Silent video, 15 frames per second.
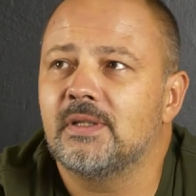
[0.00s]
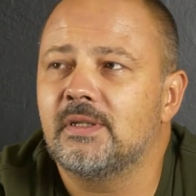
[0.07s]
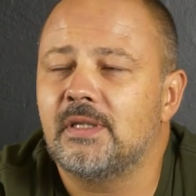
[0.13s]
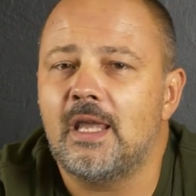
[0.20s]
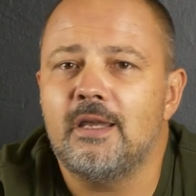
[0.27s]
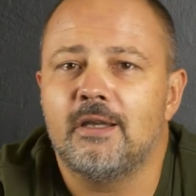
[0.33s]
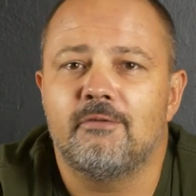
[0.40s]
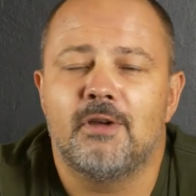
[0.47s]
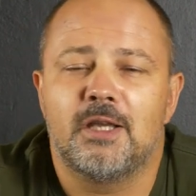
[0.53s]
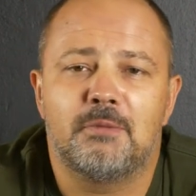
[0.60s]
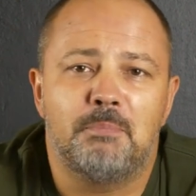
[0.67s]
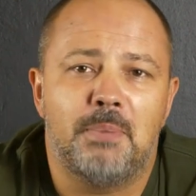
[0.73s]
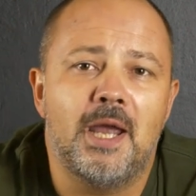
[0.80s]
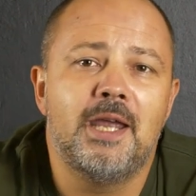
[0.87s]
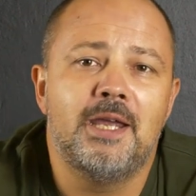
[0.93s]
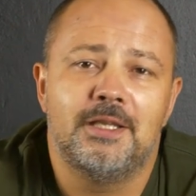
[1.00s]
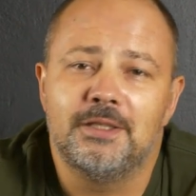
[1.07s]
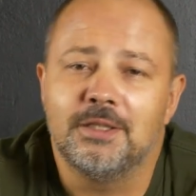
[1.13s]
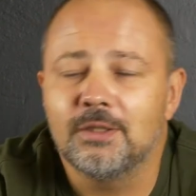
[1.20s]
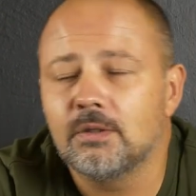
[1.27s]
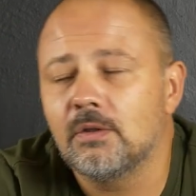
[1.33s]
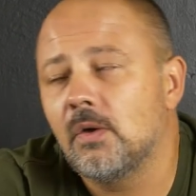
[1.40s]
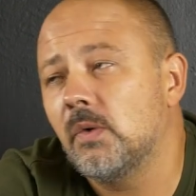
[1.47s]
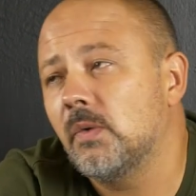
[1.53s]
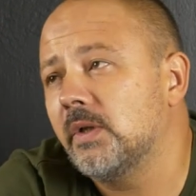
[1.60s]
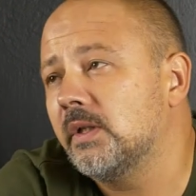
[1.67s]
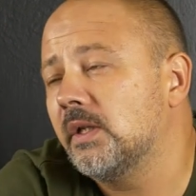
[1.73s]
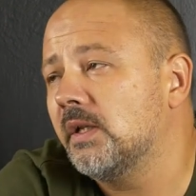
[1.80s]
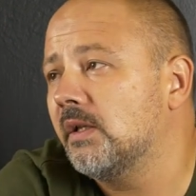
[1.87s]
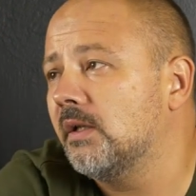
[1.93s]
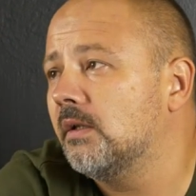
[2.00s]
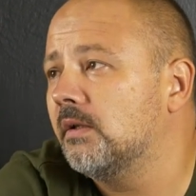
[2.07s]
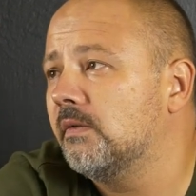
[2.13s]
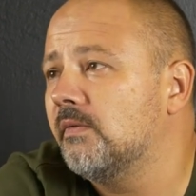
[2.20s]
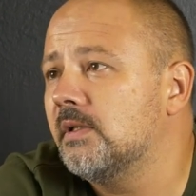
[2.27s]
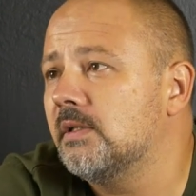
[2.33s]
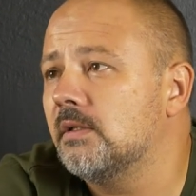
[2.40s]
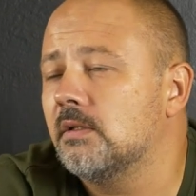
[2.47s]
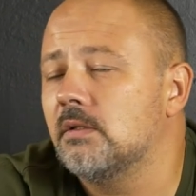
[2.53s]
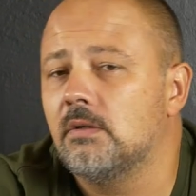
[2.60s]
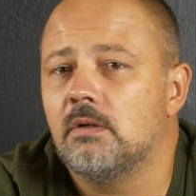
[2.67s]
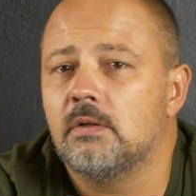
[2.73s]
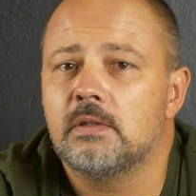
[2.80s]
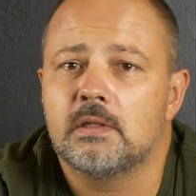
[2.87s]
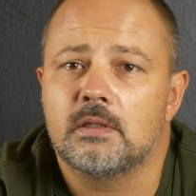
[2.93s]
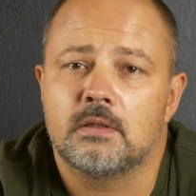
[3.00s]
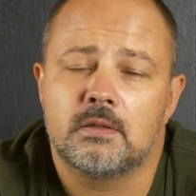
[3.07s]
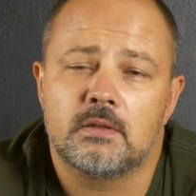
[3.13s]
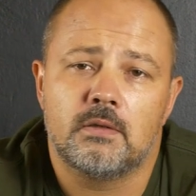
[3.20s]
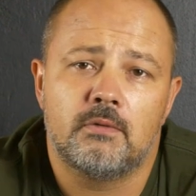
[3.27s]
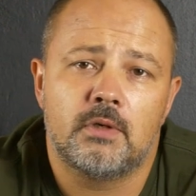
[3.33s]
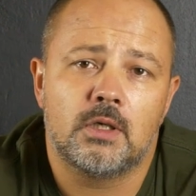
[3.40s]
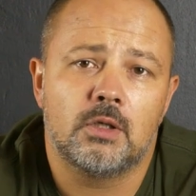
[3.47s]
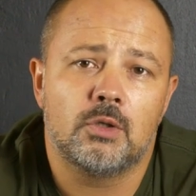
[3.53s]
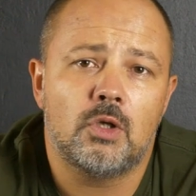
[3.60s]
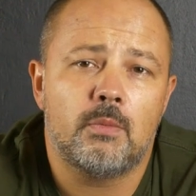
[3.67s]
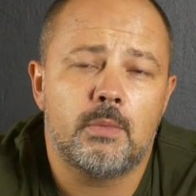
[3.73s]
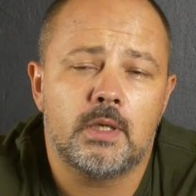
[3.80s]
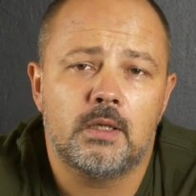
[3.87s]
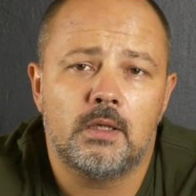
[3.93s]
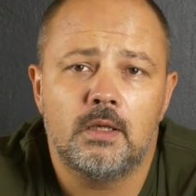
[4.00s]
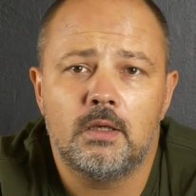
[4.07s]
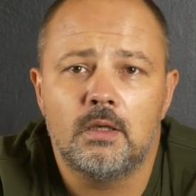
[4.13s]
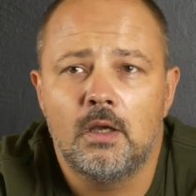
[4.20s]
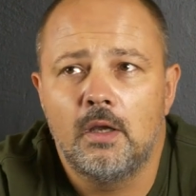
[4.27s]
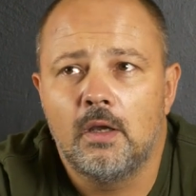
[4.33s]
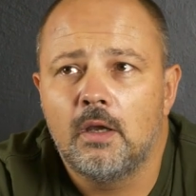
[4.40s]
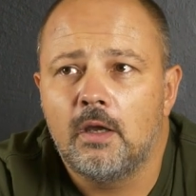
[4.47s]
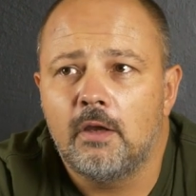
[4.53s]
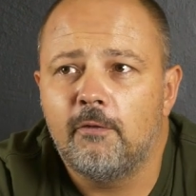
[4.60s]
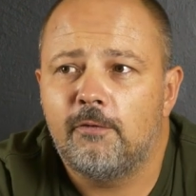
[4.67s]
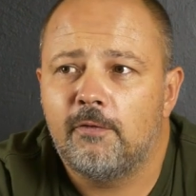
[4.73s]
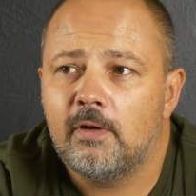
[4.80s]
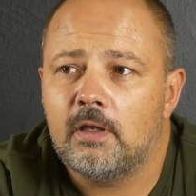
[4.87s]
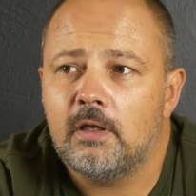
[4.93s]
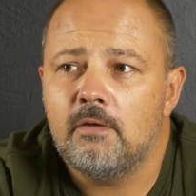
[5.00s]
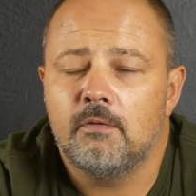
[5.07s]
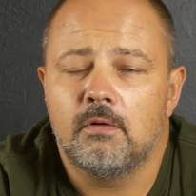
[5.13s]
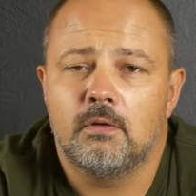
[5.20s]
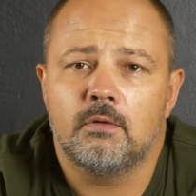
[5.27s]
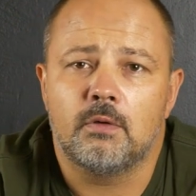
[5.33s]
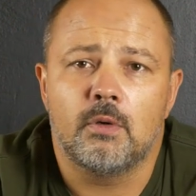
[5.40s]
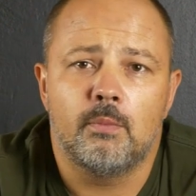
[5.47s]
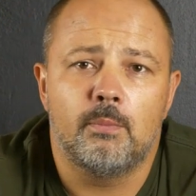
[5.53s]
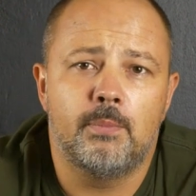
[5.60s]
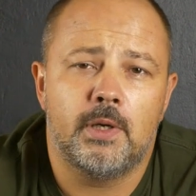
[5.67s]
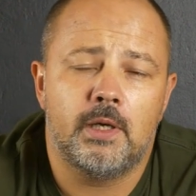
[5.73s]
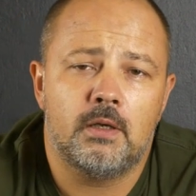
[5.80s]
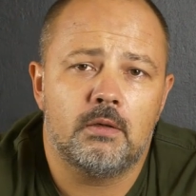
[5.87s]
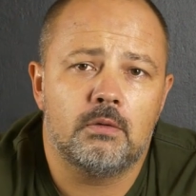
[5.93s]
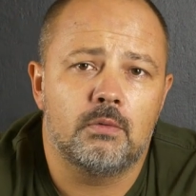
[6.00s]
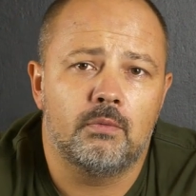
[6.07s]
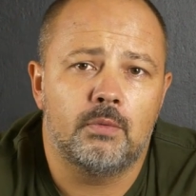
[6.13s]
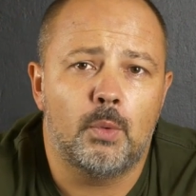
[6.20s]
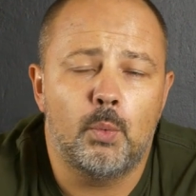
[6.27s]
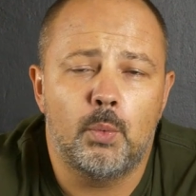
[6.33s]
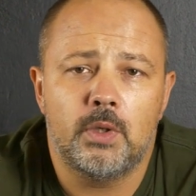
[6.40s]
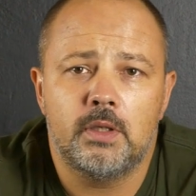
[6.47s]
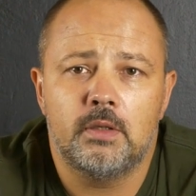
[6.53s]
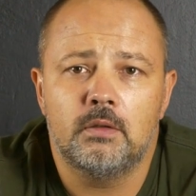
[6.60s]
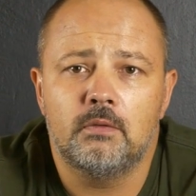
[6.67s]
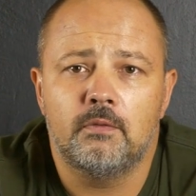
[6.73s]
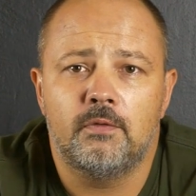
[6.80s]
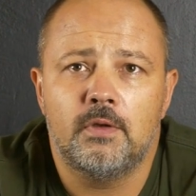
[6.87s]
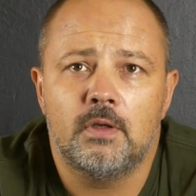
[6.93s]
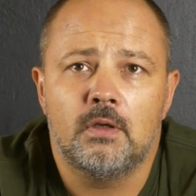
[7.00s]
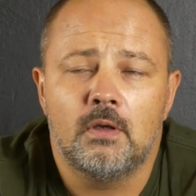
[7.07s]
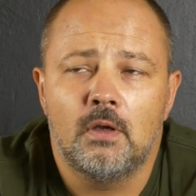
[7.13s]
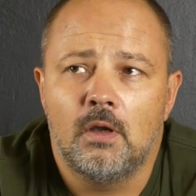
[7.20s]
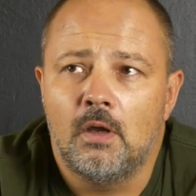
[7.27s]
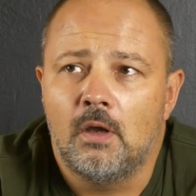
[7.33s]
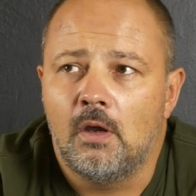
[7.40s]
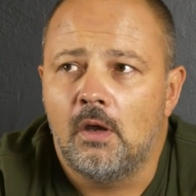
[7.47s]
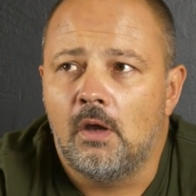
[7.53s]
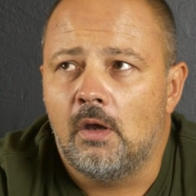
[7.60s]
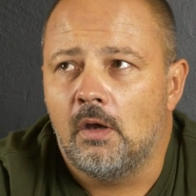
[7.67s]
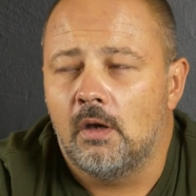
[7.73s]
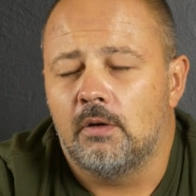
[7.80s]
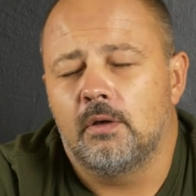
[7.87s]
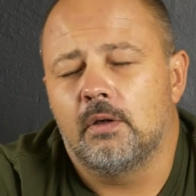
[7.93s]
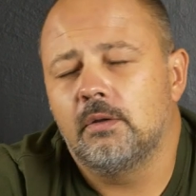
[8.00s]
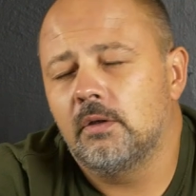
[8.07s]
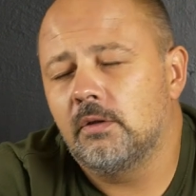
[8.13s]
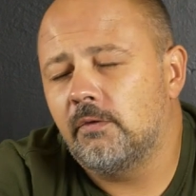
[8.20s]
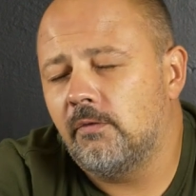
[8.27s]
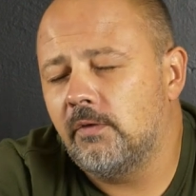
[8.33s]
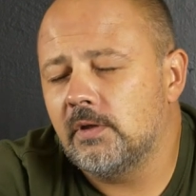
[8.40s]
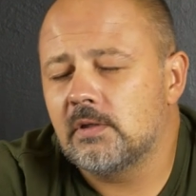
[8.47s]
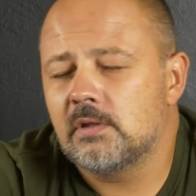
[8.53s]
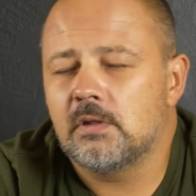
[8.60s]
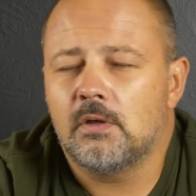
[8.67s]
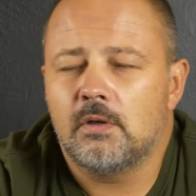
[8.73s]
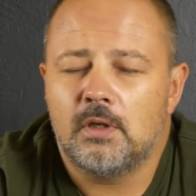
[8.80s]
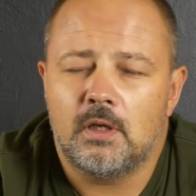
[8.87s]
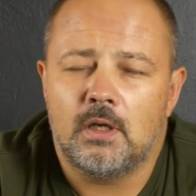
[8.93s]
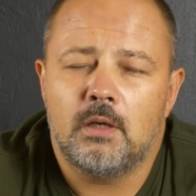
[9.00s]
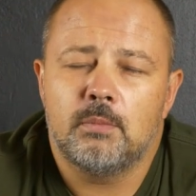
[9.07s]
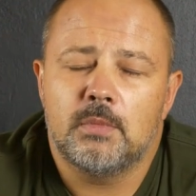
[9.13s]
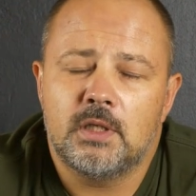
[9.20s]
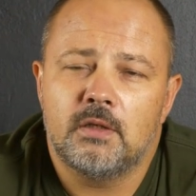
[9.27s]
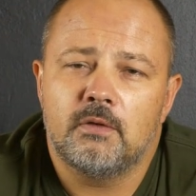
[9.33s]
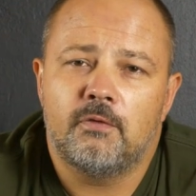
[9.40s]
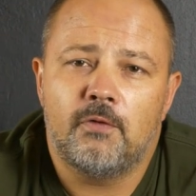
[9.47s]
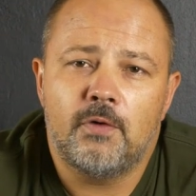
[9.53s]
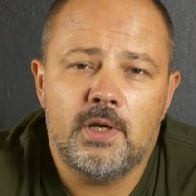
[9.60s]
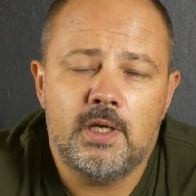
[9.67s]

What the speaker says: take that pain, and this is nonsense. So ergonomically, if we even compare to the wheel M10